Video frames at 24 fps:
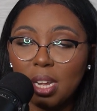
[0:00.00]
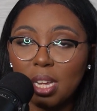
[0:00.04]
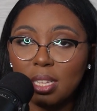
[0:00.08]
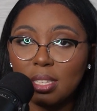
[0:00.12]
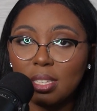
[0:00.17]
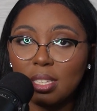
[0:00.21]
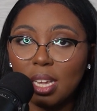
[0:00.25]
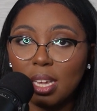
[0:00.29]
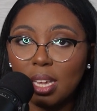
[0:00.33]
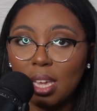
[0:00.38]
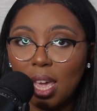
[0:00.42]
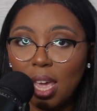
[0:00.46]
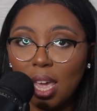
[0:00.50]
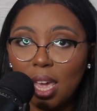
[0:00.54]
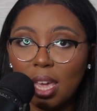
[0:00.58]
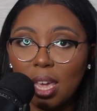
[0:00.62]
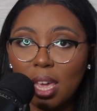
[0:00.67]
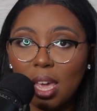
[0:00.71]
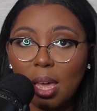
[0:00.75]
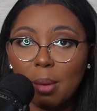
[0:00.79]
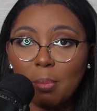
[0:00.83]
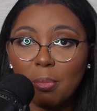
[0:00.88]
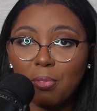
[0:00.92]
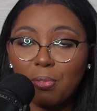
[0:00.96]
in saying,
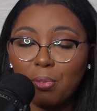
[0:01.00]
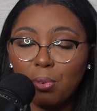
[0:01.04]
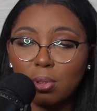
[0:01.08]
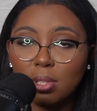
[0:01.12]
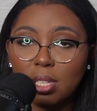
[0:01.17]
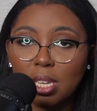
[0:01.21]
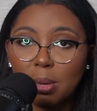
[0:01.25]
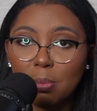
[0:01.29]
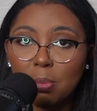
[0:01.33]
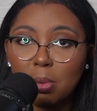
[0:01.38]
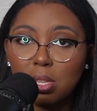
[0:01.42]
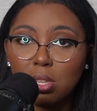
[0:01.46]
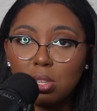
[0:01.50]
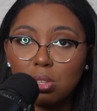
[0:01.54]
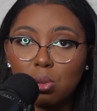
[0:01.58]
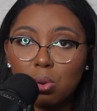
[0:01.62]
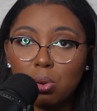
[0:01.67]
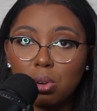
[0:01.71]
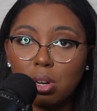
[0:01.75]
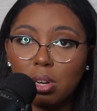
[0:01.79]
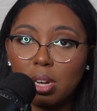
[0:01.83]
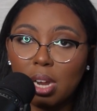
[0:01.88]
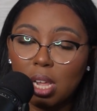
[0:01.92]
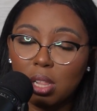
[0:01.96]
hey, I'm a full-time business
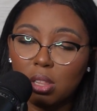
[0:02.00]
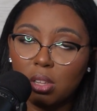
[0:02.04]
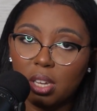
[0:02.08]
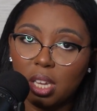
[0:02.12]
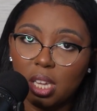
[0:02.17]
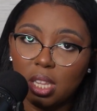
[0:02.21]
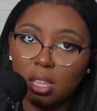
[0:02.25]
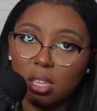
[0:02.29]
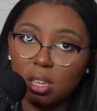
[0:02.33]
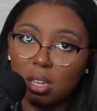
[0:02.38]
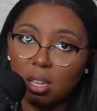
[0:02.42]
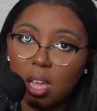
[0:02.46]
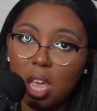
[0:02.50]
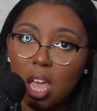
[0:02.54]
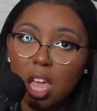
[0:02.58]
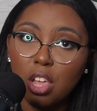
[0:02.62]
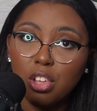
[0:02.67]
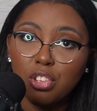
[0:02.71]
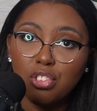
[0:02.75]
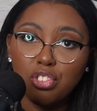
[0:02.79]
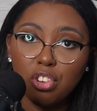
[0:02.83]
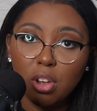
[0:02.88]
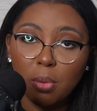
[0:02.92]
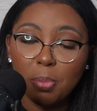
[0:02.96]
owner now looking to
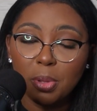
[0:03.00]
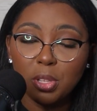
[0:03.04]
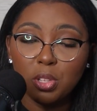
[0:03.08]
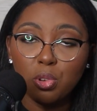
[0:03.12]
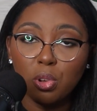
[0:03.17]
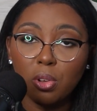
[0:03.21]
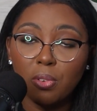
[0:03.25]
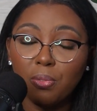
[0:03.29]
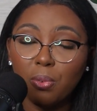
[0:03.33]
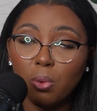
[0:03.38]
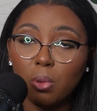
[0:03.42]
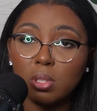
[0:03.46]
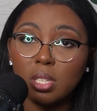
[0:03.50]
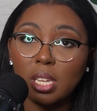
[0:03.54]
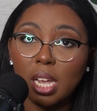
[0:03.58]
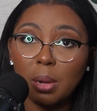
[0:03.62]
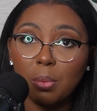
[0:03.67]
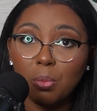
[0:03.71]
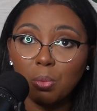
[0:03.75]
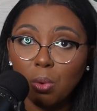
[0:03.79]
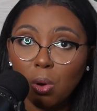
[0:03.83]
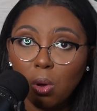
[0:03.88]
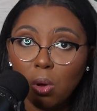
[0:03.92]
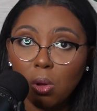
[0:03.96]
jump into a
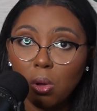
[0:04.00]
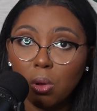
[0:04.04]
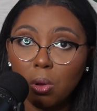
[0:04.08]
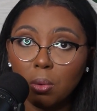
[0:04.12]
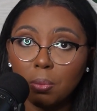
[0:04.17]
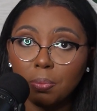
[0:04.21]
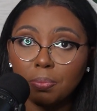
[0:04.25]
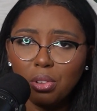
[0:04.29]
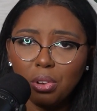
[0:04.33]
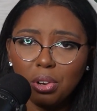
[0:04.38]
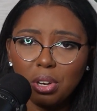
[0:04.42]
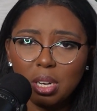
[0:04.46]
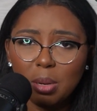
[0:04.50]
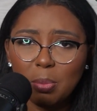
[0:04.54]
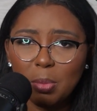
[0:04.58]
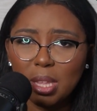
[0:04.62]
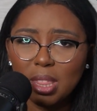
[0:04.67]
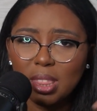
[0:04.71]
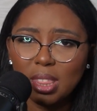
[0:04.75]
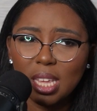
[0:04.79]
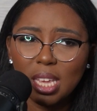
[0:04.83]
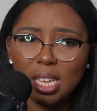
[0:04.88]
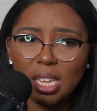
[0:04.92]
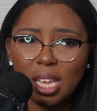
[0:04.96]
full-time role, they're going to
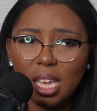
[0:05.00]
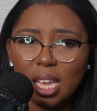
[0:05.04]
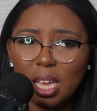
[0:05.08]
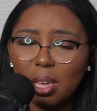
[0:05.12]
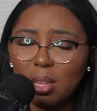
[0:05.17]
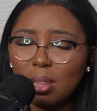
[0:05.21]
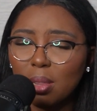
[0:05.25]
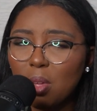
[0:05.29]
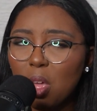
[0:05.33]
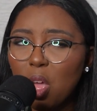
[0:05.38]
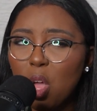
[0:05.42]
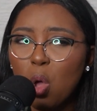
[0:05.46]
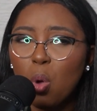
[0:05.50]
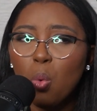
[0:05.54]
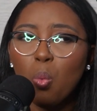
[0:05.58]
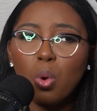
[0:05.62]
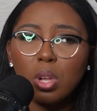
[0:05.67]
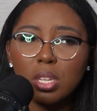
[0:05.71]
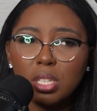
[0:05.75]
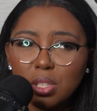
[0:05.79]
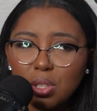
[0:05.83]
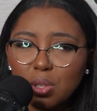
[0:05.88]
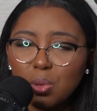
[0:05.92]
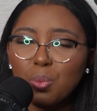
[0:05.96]
be thinking,
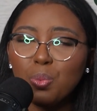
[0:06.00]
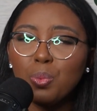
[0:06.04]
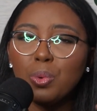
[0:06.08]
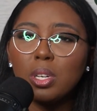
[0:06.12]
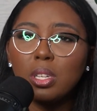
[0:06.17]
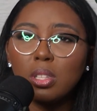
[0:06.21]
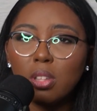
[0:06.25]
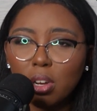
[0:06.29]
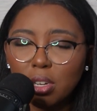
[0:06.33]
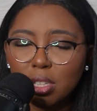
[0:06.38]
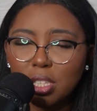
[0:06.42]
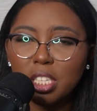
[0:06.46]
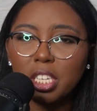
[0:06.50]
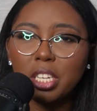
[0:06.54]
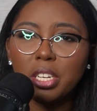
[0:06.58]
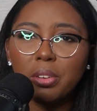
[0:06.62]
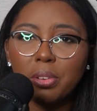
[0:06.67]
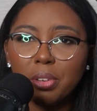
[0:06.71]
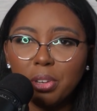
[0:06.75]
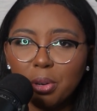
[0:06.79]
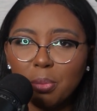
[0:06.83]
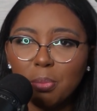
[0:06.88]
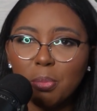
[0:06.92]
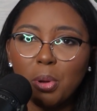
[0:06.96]
what's the real
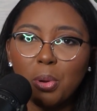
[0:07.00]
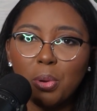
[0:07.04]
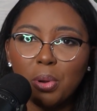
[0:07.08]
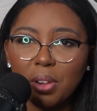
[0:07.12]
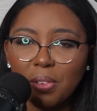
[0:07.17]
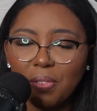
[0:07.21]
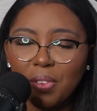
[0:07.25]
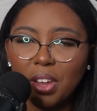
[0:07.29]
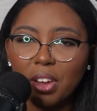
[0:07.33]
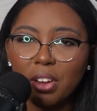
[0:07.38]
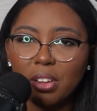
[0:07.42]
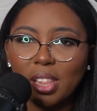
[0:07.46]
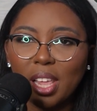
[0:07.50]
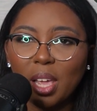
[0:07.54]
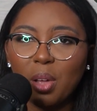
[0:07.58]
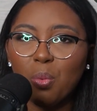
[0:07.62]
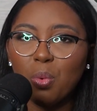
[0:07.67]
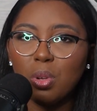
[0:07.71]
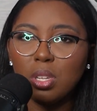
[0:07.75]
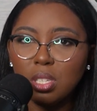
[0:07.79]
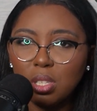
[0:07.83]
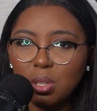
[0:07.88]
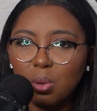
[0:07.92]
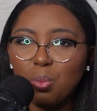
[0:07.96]
ulterior motive here? Like,
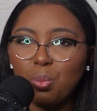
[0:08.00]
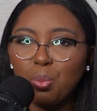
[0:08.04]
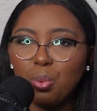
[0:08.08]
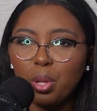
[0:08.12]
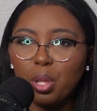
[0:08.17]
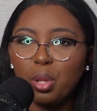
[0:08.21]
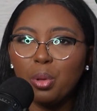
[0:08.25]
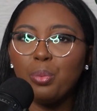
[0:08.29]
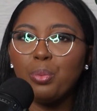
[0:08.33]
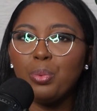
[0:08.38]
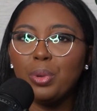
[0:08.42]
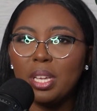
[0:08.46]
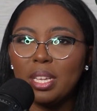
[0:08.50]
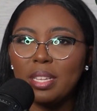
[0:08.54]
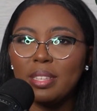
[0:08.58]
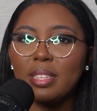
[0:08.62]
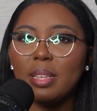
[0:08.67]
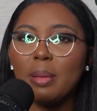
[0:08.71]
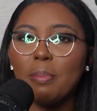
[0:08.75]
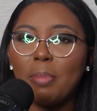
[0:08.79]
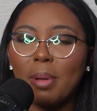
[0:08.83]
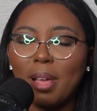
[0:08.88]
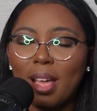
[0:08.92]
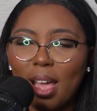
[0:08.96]
what's the real
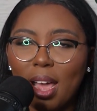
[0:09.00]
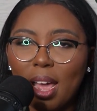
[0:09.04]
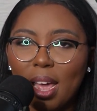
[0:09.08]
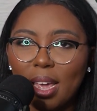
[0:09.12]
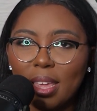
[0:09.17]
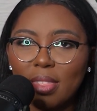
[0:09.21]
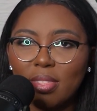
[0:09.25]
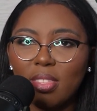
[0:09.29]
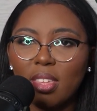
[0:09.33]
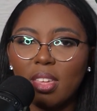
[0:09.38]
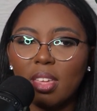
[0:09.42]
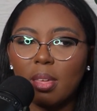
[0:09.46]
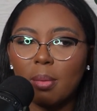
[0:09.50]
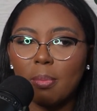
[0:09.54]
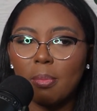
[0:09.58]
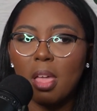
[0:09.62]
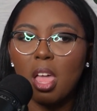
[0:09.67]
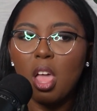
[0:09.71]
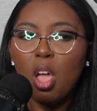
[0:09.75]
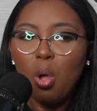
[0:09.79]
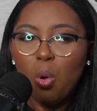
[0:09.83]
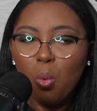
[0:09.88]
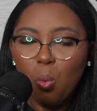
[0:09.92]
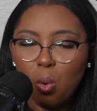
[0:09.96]
reason behind them
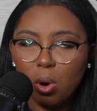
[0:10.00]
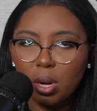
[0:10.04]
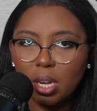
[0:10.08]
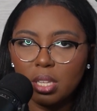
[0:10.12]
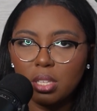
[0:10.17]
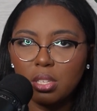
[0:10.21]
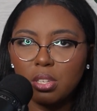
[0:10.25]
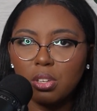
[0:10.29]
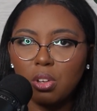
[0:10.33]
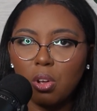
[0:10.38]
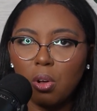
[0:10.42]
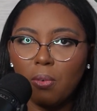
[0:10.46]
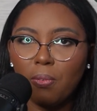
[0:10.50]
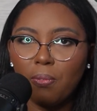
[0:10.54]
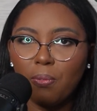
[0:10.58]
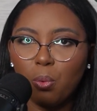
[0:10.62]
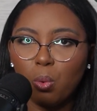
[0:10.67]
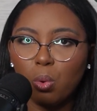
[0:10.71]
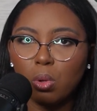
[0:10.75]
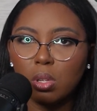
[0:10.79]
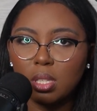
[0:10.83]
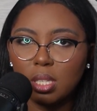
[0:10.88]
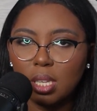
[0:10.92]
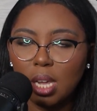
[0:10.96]
wanting to go
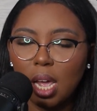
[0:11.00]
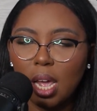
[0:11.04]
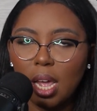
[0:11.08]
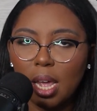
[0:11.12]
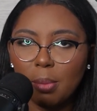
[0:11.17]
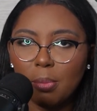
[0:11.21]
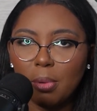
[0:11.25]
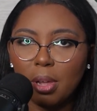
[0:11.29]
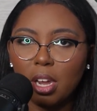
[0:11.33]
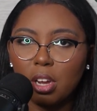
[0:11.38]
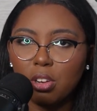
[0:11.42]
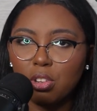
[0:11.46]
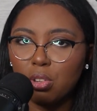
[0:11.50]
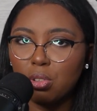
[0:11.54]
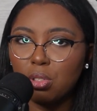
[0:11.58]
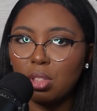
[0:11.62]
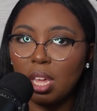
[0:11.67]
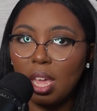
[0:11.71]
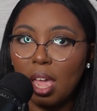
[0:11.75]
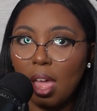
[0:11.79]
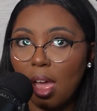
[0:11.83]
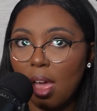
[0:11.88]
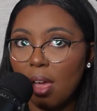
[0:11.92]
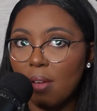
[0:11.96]
full-time, right? Or do
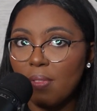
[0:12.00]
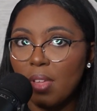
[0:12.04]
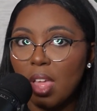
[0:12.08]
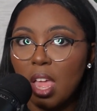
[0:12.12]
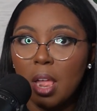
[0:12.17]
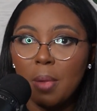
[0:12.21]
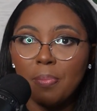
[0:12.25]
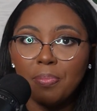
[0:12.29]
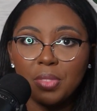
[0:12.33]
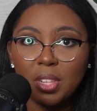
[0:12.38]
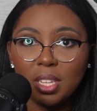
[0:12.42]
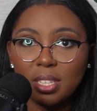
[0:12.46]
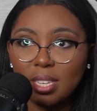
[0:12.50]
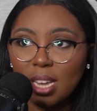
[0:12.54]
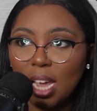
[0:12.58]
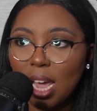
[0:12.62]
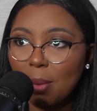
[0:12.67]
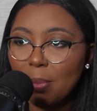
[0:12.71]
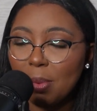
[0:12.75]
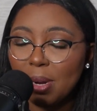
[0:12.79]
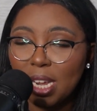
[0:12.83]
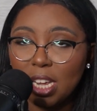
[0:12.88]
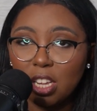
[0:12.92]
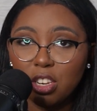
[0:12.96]
they have the
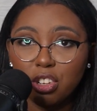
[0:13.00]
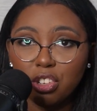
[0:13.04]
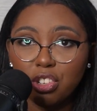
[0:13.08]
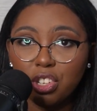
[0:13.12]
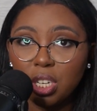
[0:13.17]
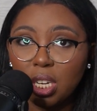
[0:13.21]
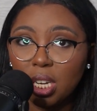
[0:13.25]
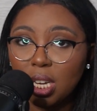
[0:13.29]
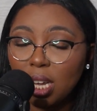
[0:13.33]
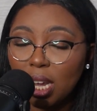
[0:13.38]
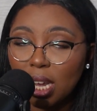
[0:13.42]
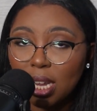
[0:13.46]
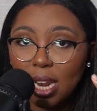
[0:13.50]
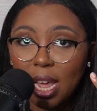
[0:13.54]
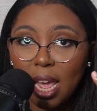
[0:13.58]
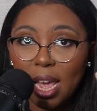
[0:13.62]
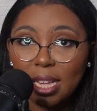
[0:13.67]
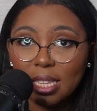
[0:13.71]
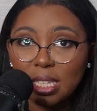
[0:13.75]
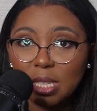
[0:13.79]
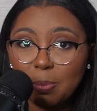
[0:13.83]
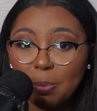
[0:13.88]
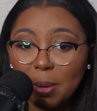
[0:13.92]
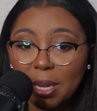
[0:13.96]
time and energy and
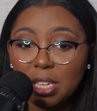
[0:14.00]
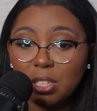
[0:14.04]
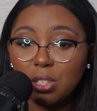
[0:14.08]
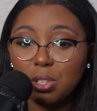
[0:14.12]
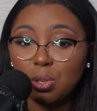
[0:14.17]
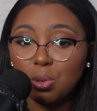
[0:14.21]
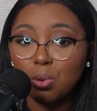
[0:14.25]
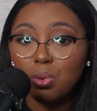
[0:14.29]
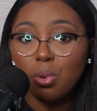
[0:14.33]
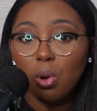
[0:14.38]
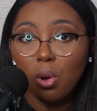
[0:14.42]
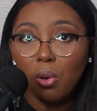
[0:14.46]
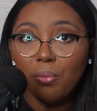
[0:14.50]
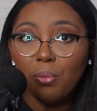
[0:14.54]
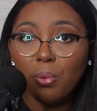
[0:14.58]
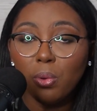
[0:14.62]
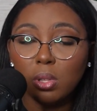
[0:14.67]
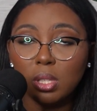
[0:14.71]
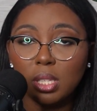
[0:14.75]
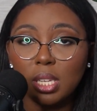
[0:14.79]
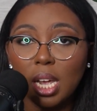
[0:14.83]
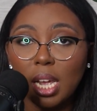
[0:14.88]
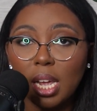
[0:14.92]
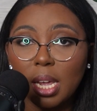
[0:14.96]
headspace to go
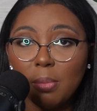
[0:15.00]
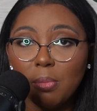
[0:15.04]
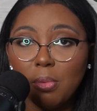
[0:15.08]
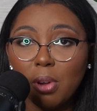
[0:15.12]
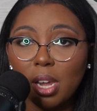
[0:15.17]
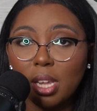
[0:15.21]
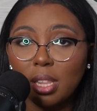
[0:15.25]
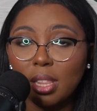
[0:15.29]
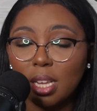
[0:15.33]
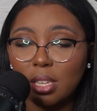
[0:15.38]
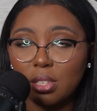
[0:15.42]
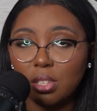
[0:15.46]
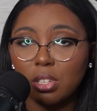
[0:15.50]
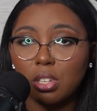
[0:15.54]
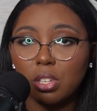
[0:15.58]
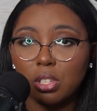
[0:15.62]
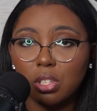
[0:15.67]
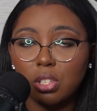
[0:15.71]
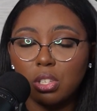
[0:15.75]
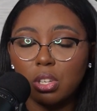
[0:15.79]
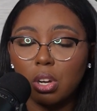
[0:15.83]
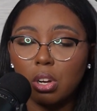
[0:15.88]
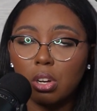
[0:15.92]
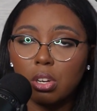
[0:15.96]
full-time, right? That's a
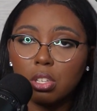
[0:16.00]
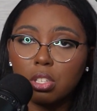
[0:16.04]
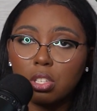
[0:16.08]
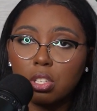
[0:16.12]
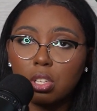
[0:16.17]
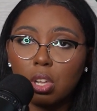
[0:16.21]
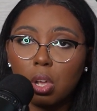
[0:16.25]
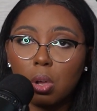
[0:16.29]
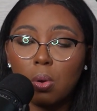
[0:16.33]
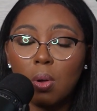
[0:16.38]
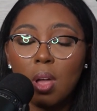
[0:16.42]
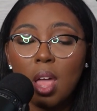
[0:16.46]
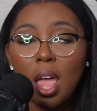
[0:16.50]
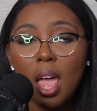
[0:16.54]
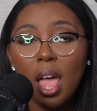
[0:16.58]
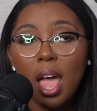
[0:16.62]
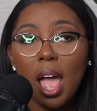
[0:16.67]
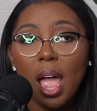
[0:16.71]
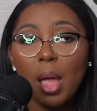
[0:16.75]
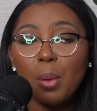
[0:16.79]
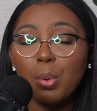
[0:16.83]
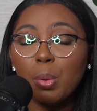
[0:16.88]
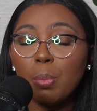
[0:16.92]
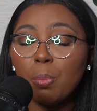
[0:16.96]
concern. So
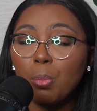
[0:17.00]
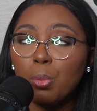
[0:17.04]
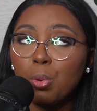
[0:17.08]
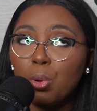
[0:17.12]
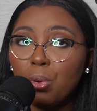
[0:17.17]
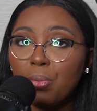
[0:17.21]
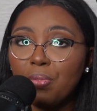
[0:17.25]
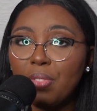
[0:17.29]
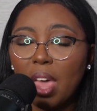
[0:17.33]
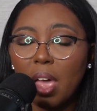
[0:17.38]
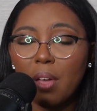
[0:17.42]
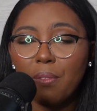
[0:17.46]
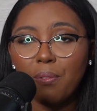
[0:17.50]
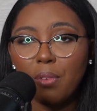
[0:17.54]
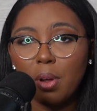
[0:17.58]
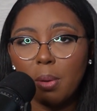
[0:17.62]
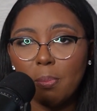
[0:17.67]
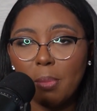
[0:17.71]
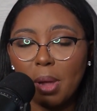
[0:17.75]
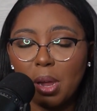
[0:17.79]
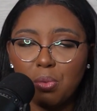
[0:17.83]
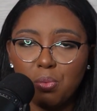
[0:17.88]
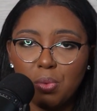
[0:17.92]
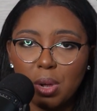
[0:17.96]
I removed that
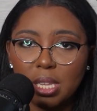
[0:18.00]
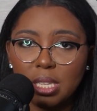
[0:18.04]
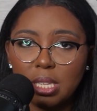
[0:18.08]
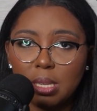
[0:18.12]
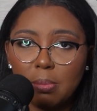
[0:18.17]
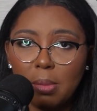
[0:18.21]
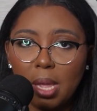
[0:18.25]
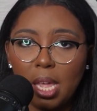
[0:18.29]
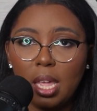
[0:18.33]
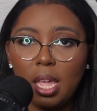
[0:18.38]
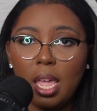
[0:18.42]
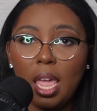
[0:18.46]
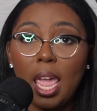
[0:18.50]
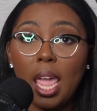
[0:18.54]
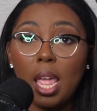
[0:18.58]
from my resume.